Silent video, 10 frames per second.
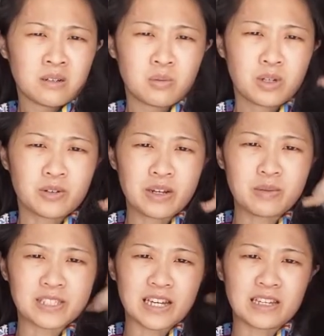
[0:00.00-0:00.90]
What grade
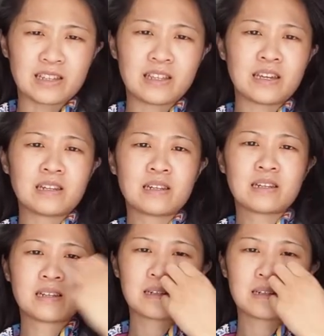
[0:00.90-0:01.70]
was I in then?